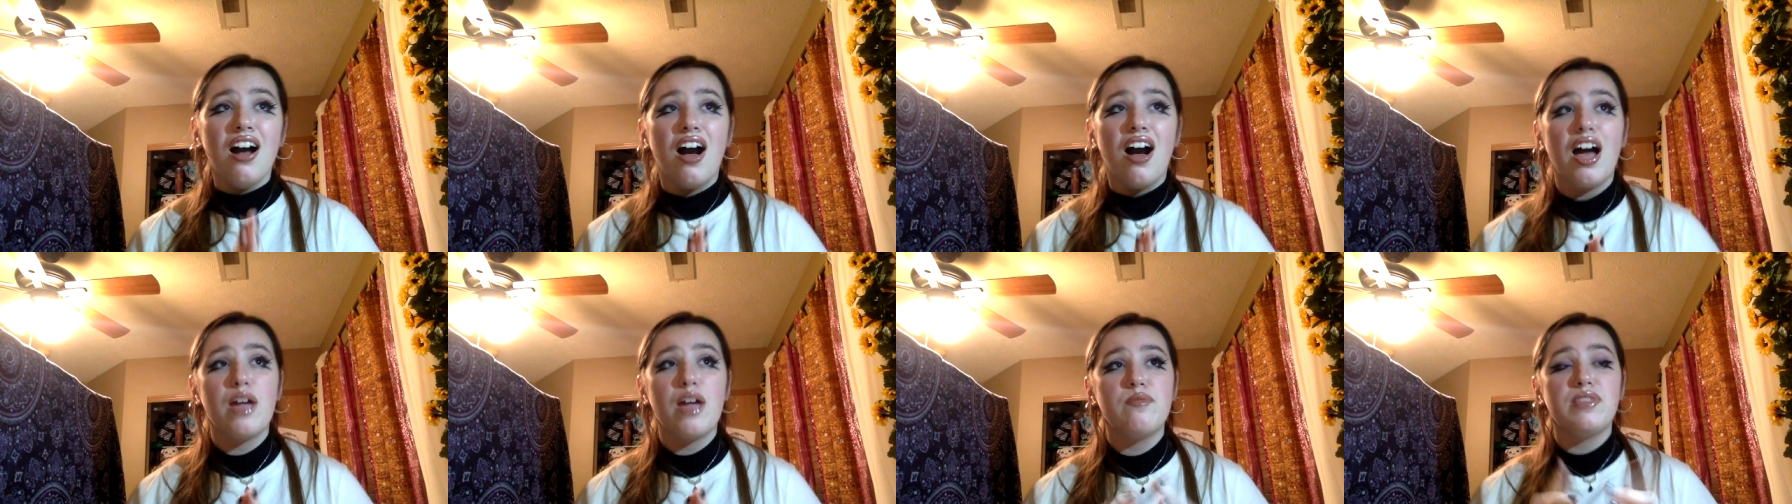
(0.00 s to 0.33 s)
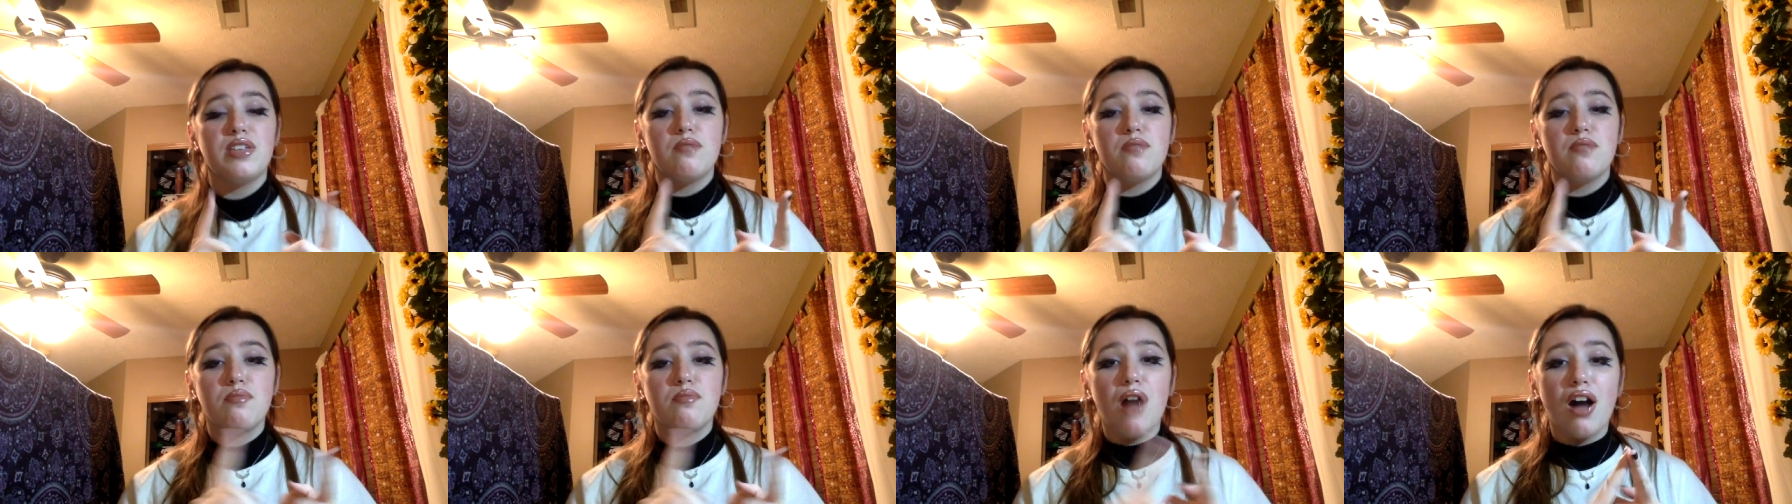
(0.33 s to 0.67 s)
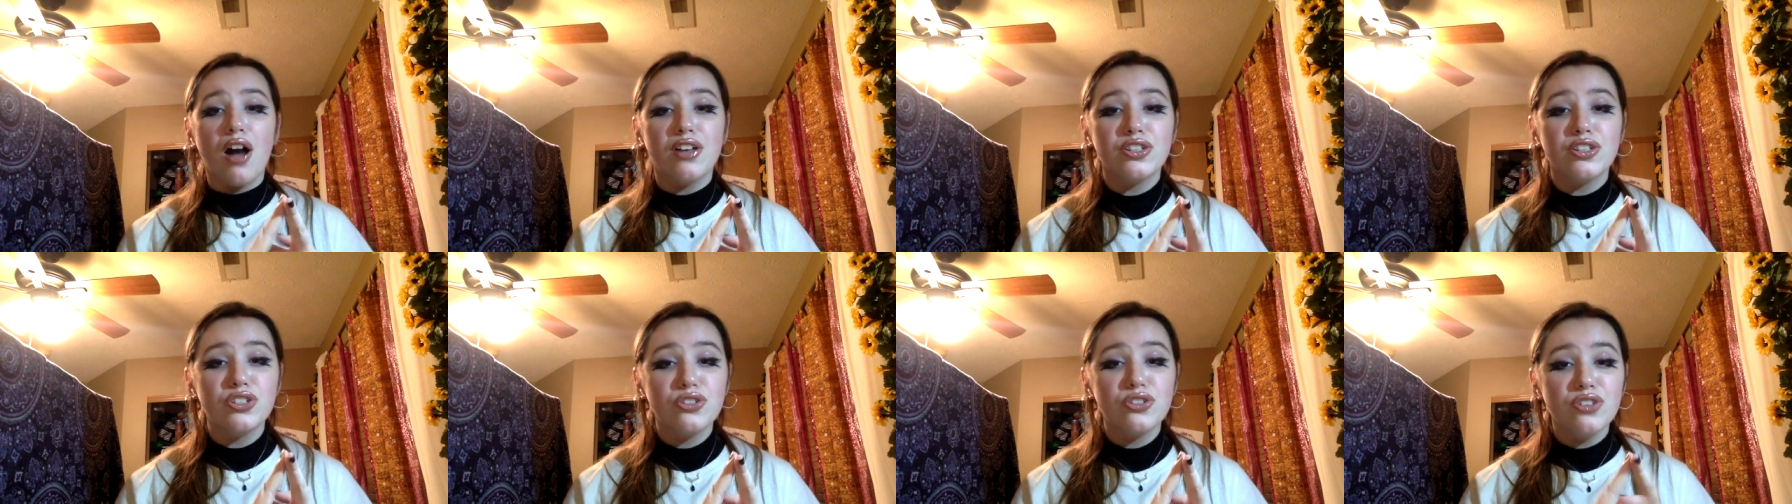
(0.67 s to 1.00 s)
I am the
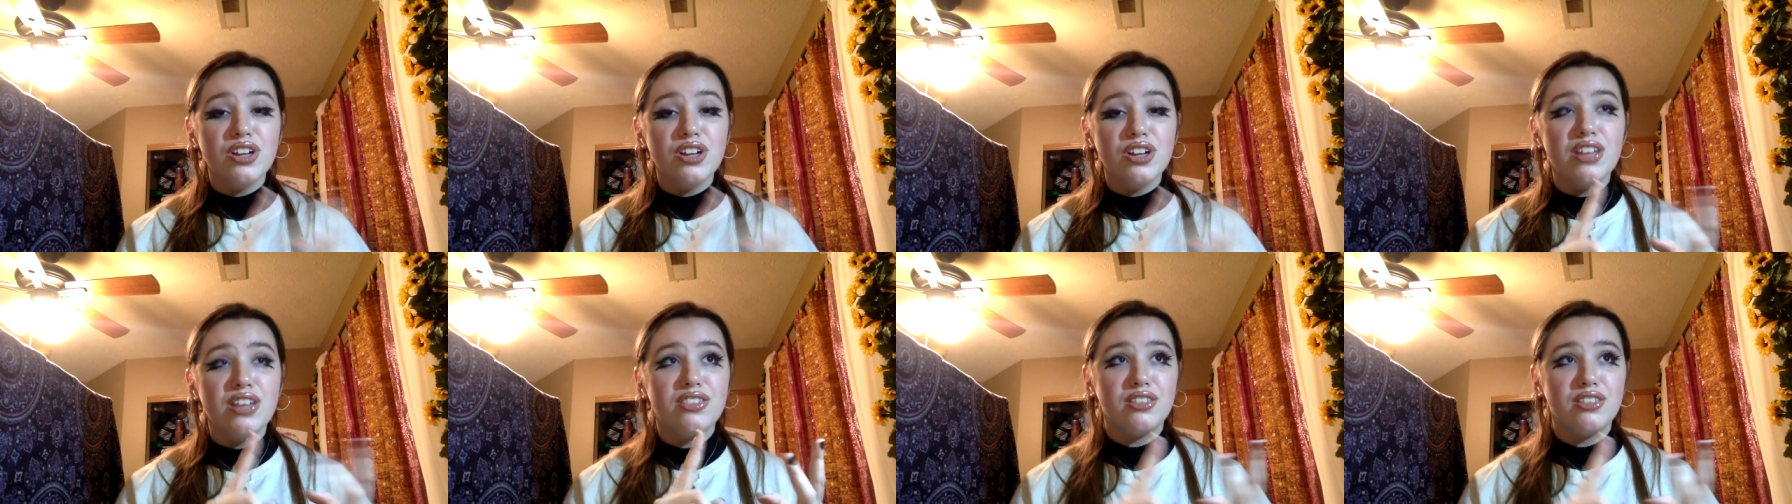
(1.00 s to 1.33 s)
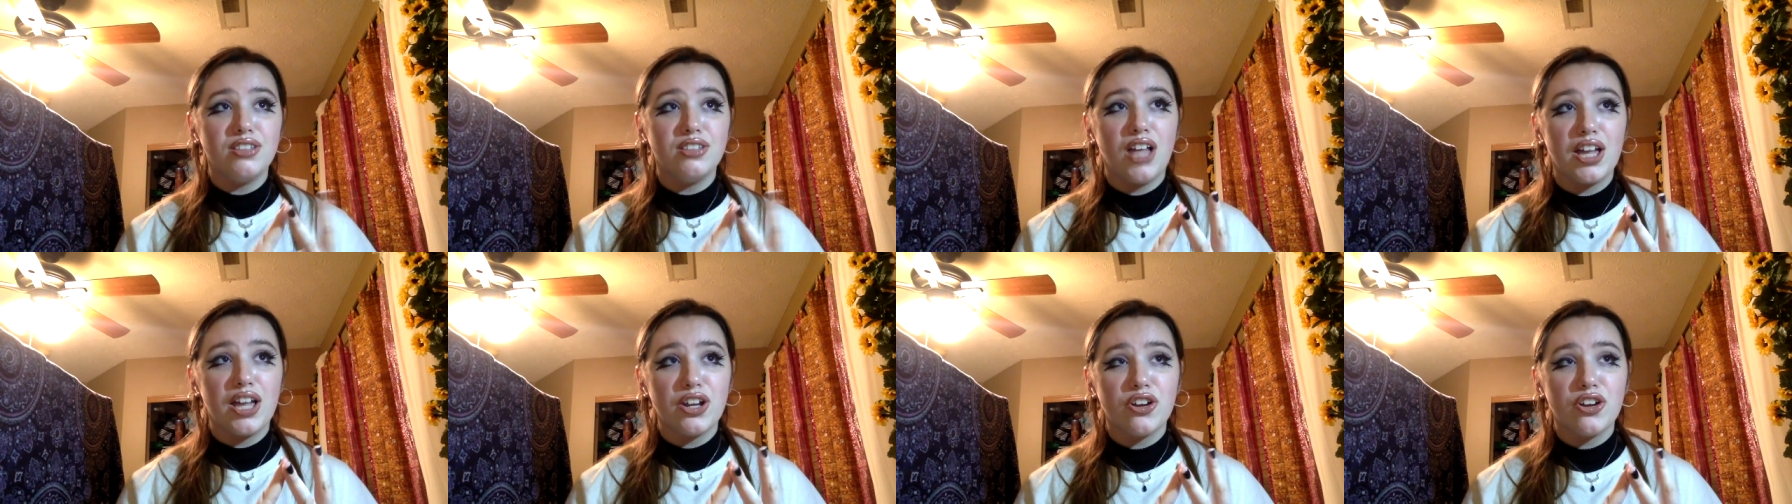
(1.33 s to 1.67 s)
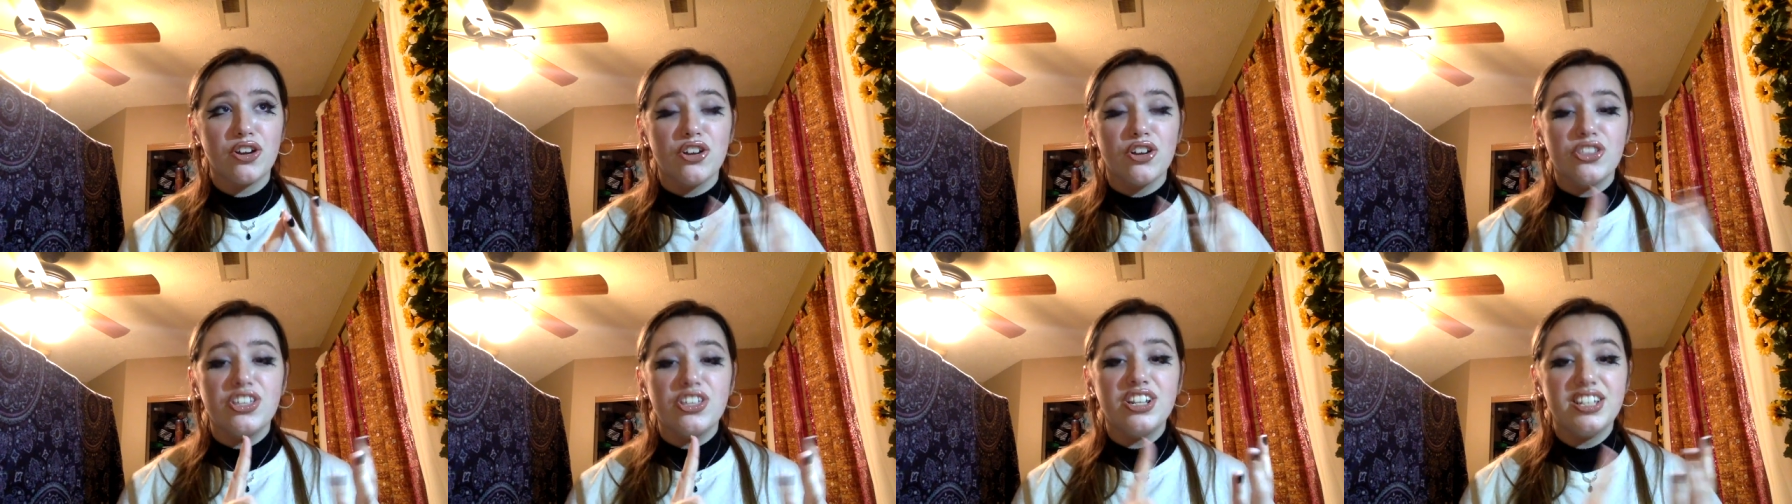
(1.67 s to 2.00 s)
impostor, the
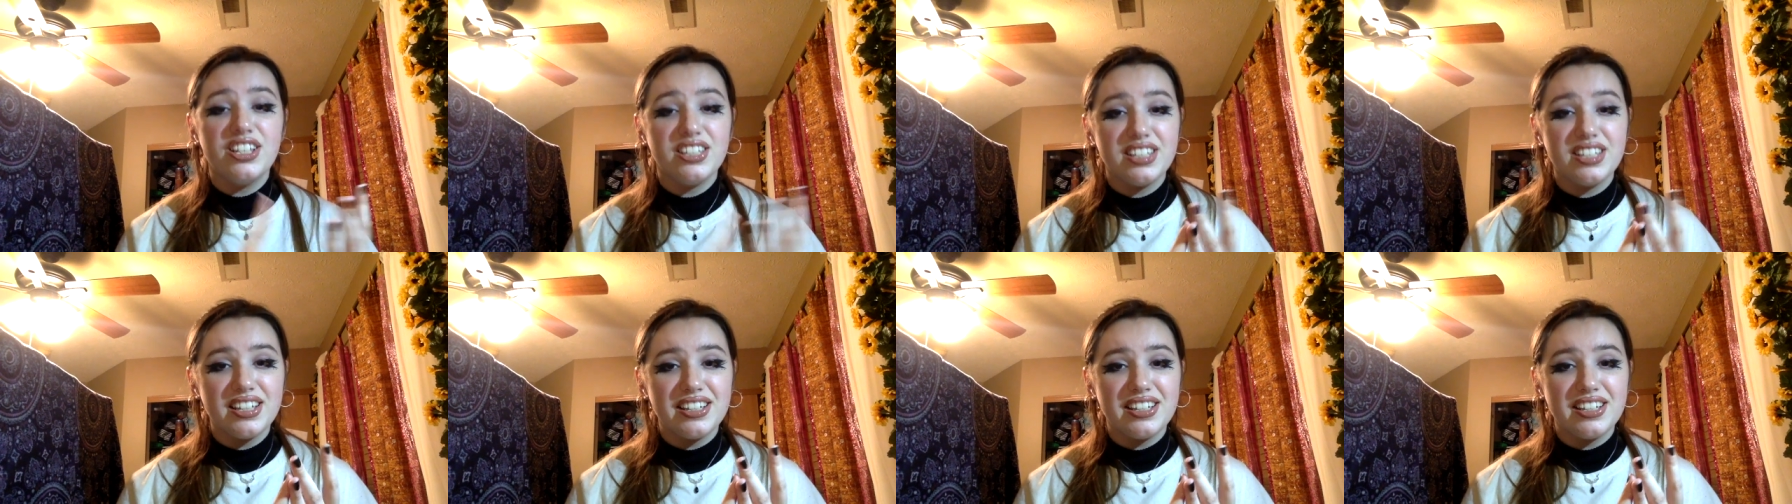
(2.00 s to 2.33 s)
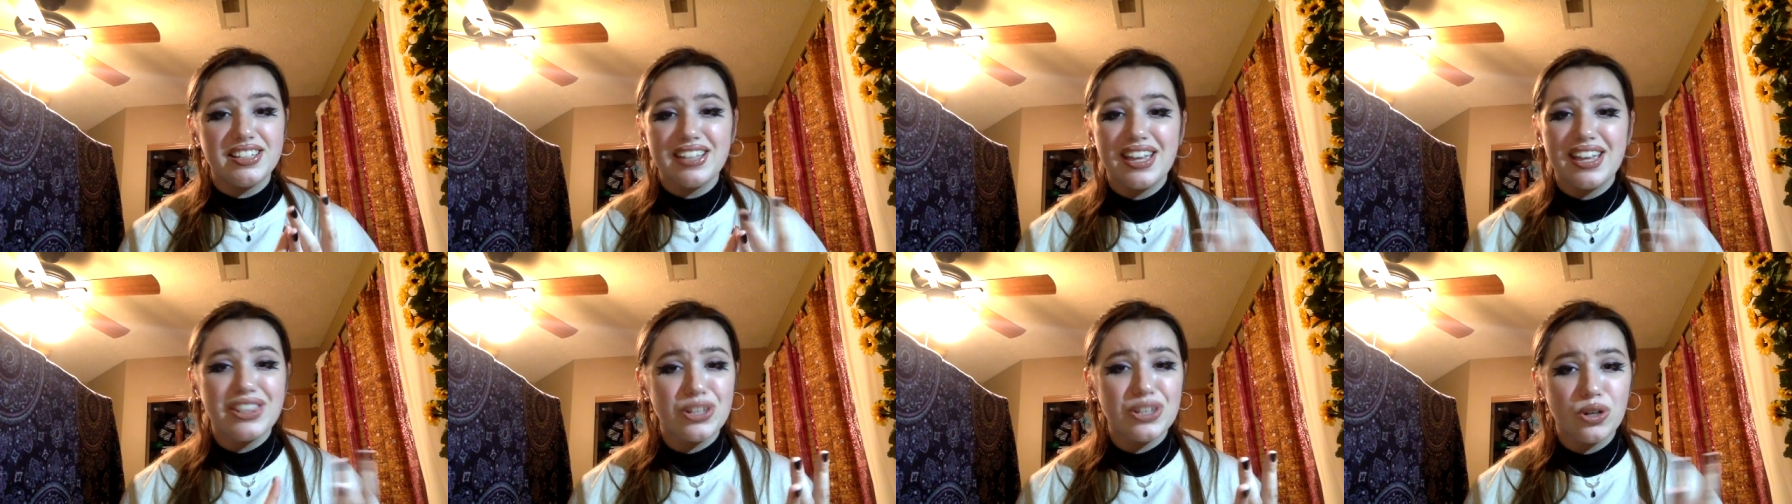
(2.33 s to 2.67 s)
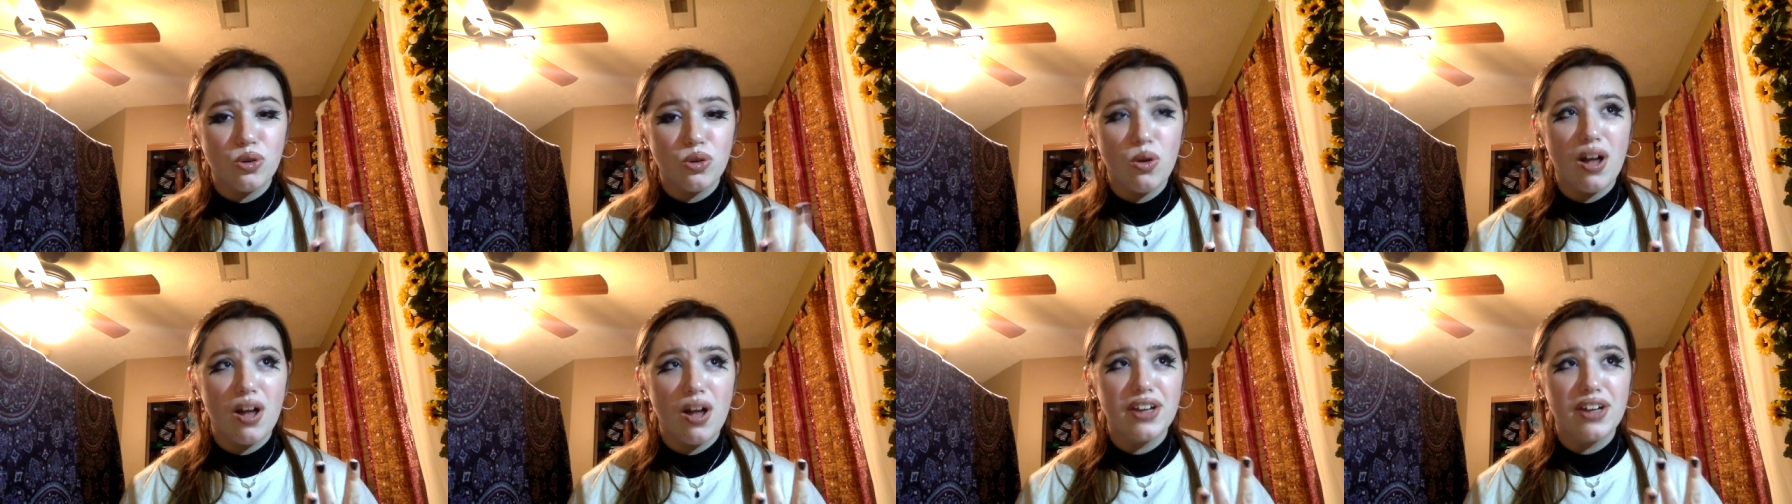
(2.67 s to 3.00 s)
liar, the disease, and the
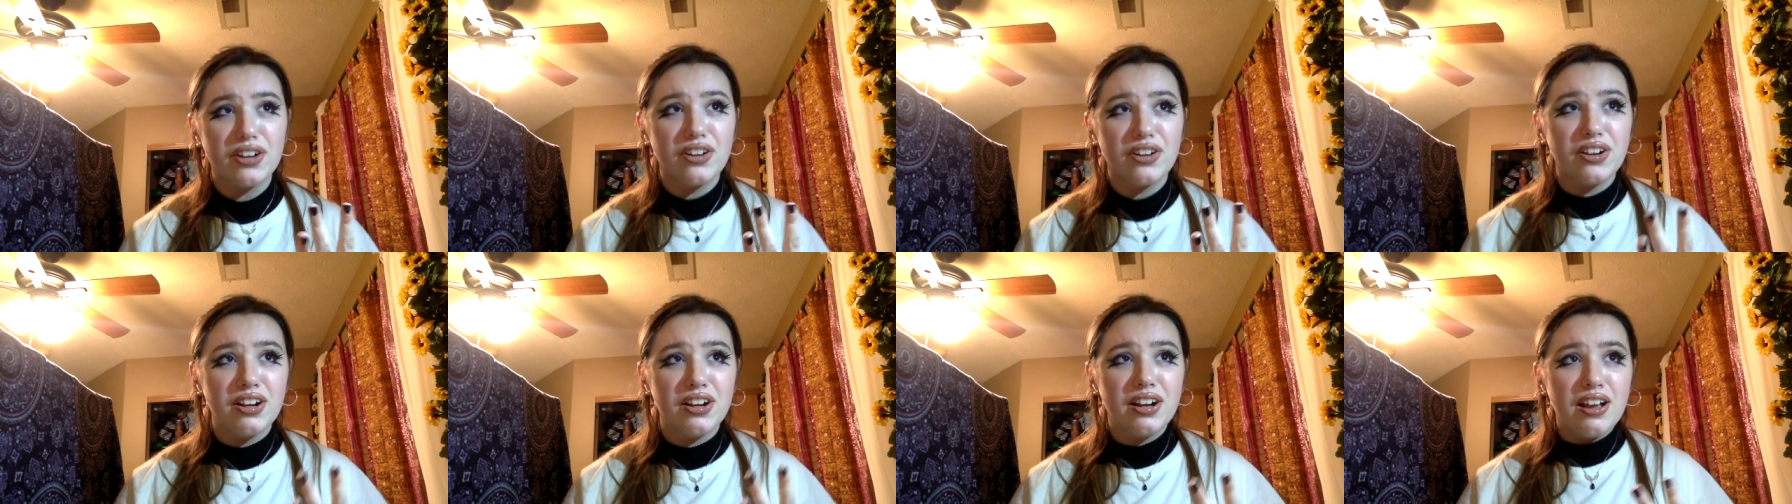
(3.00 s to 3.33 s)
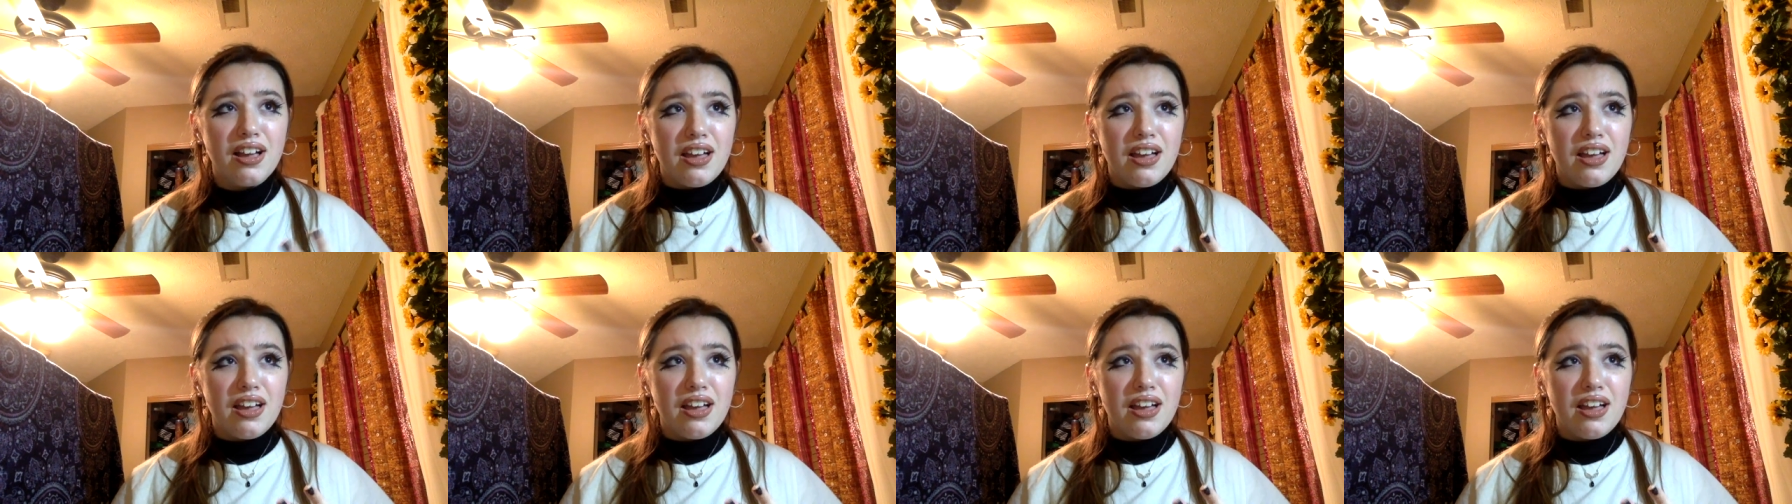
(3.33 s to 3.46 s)
crier.